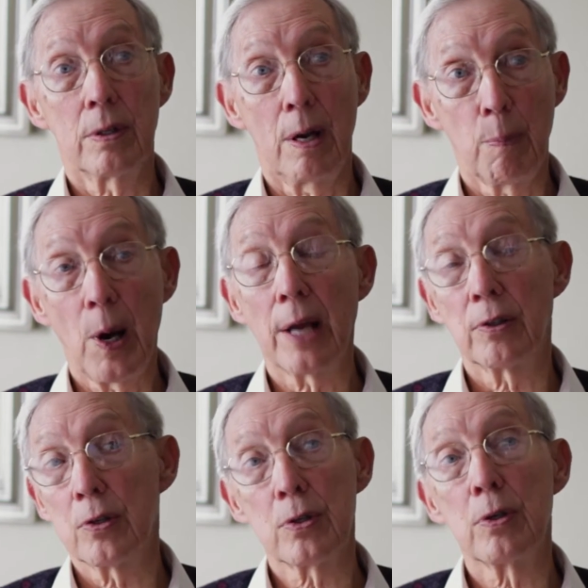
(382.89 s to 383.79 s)
and I
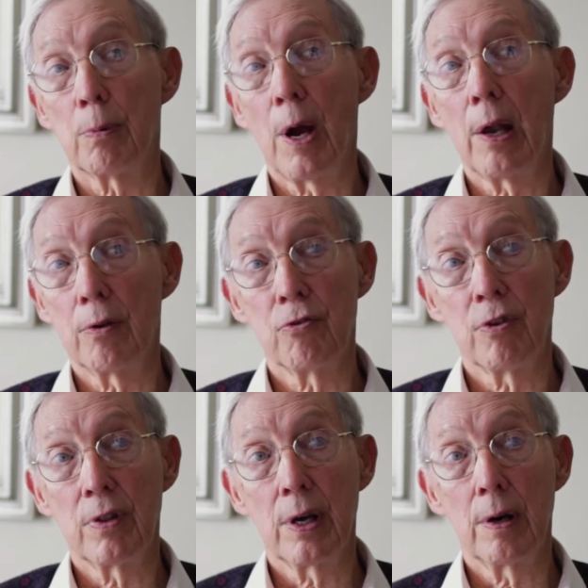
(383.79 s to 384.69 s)
practiced neurology
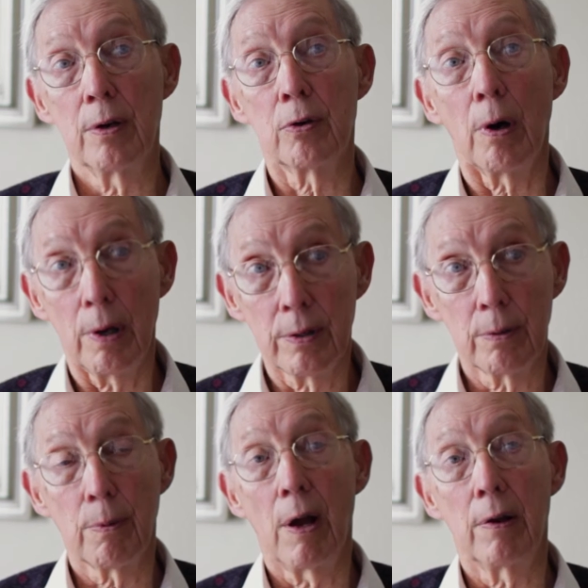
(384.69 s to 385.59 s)
there and taught
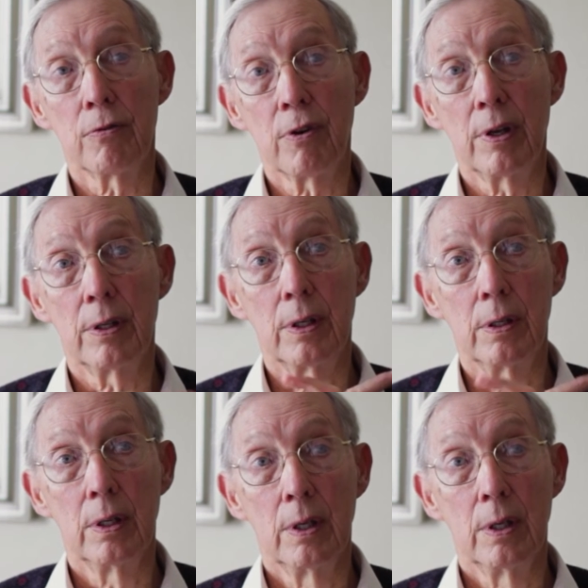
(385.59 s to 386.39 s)
neurology in the